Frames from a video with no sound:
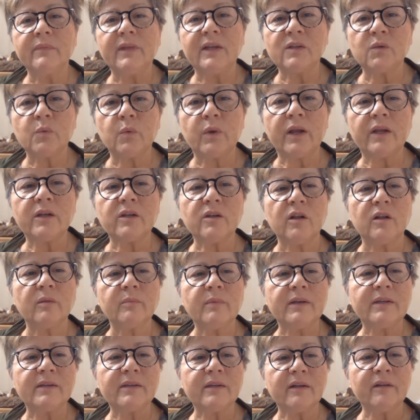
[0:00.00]
that's what I
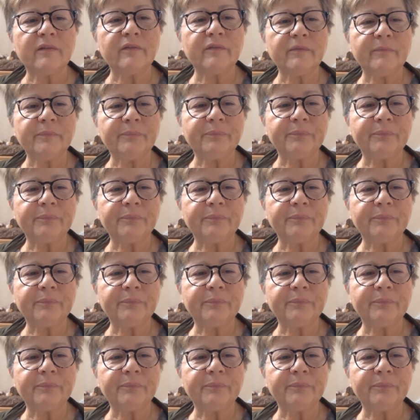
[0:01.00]
told myself.